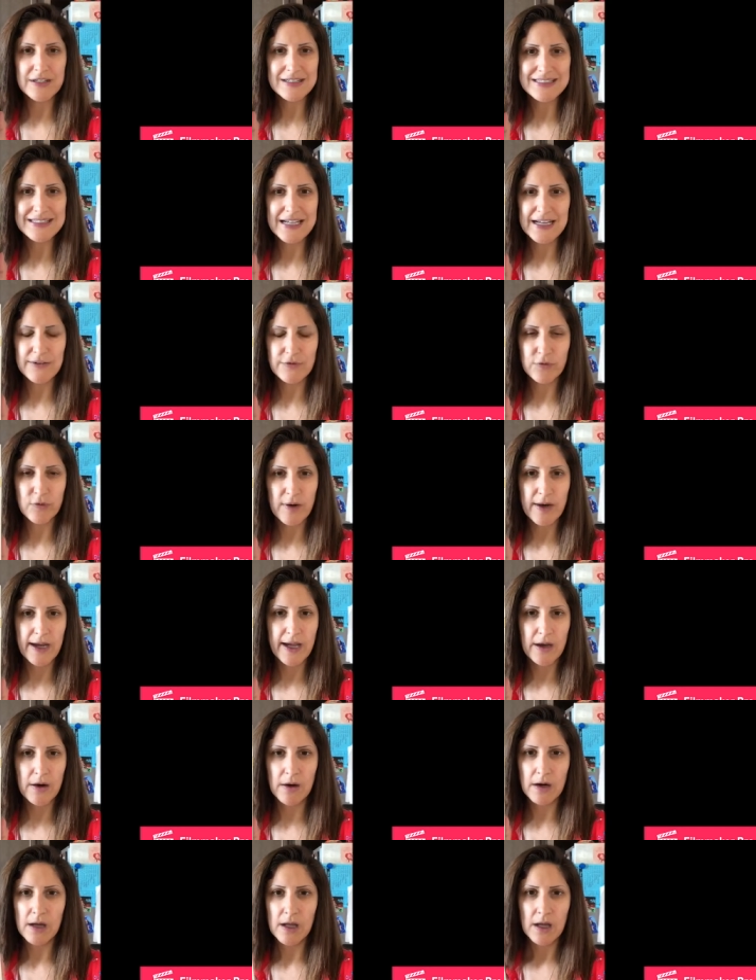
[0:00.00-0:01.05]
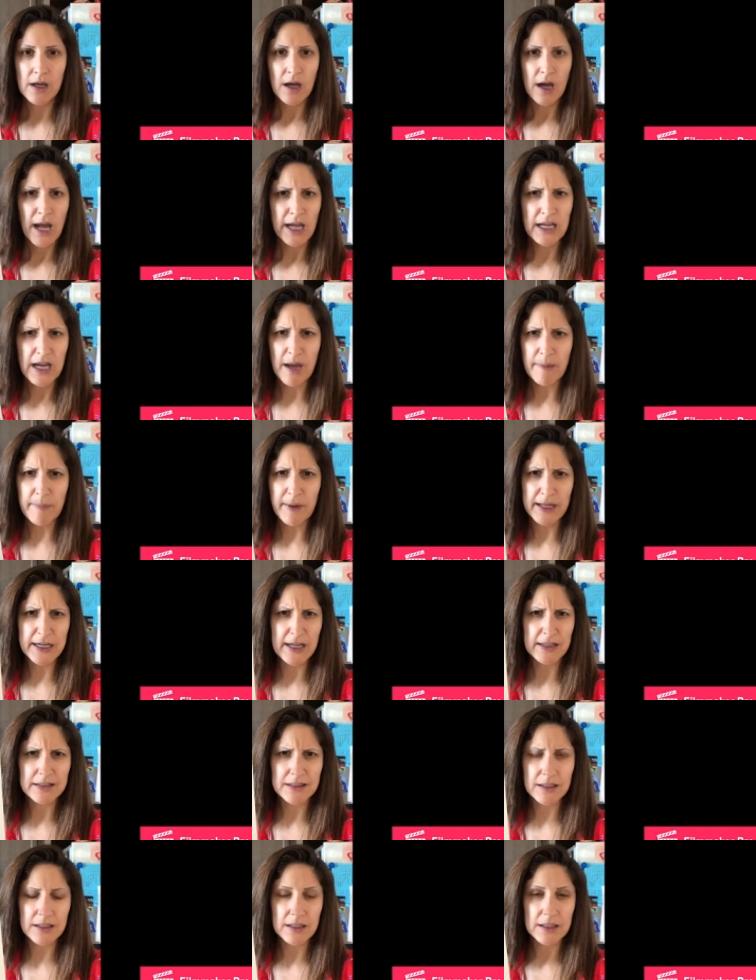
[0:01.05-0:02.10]
the Safeway, or I got mine
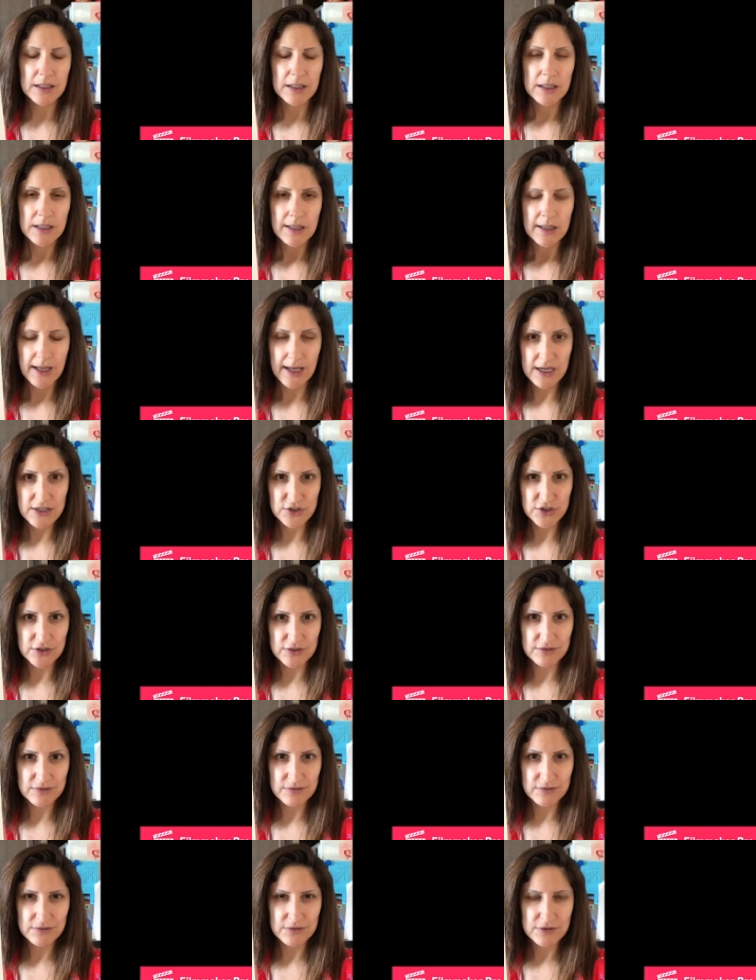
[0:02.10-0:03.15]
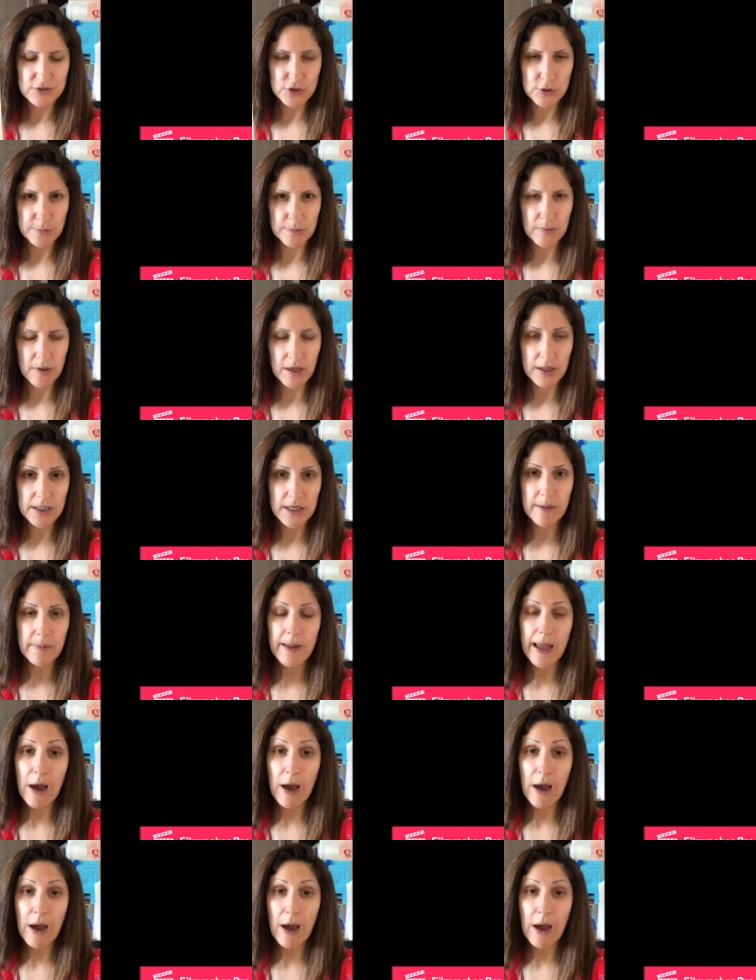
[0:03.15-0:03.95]
at the Asian supermarket.